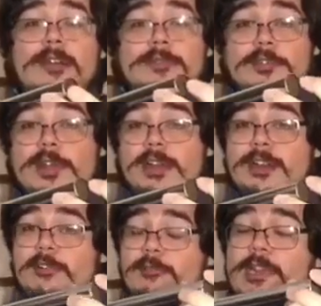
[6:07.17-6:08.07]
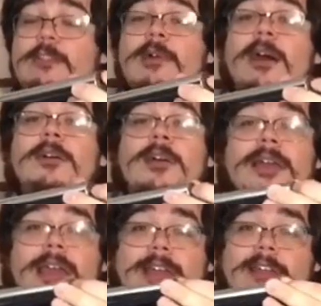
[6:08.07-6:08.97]
they're not cut really well
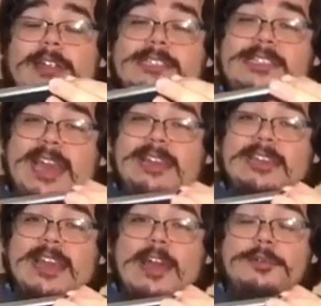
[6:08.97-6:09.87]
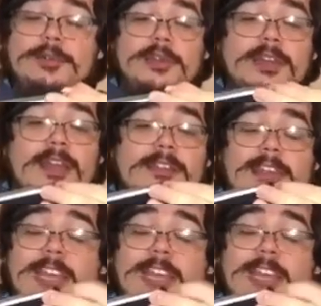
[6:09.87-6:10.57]
and not sanded down, they can